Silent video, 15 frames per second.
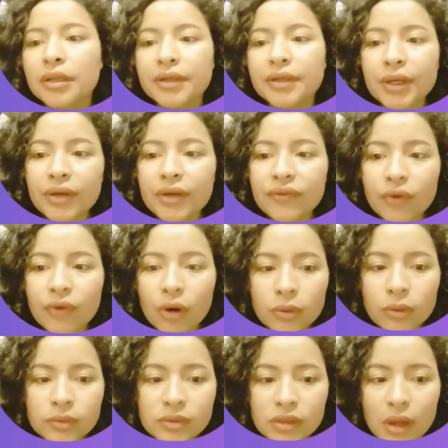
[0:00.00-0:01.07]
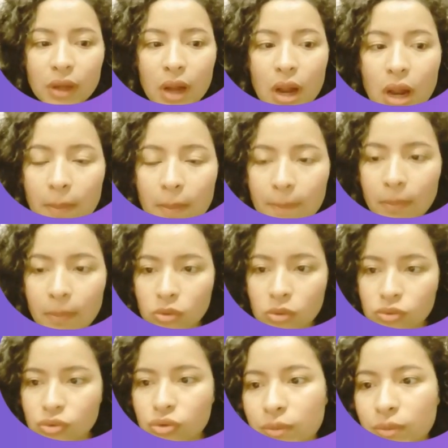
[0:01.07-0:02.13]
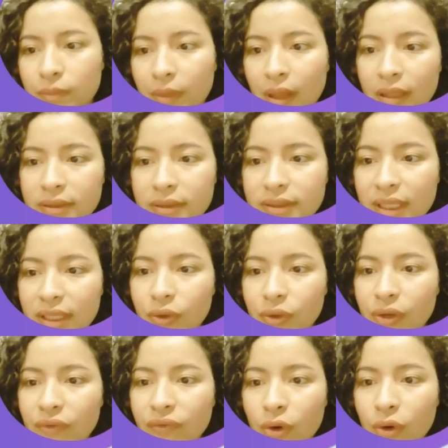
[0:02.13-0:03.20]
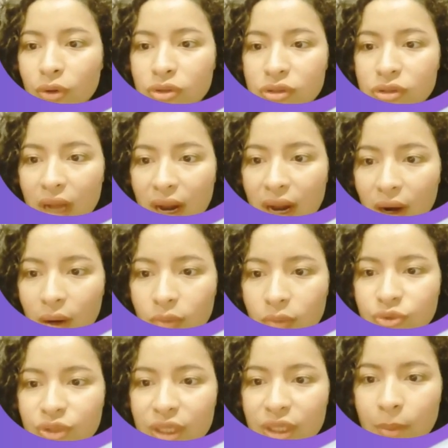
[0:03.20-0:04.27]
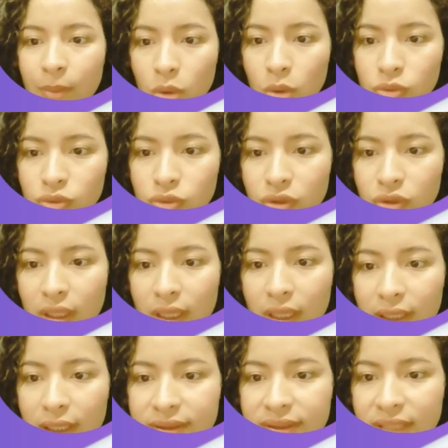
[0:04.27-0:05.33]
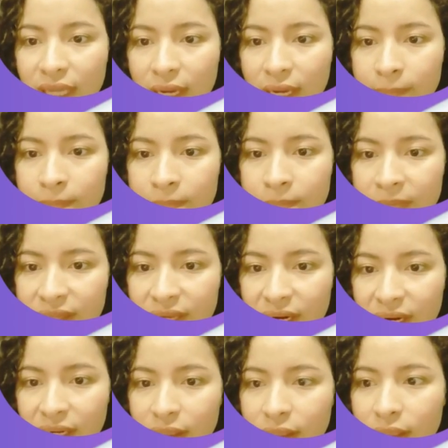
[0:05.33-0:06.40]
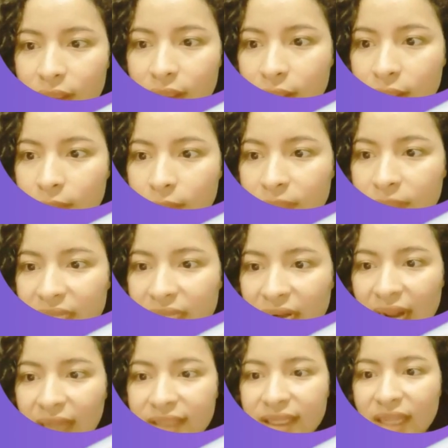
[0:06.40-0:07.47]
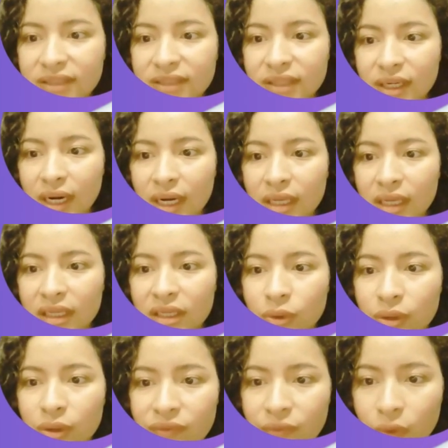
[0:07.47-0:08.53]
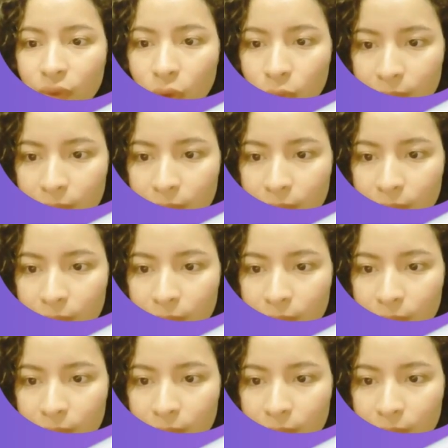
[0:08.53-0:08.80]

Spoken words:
Cuneiform bones. The cuneiforms are three bones named medial and lateral cuneiform,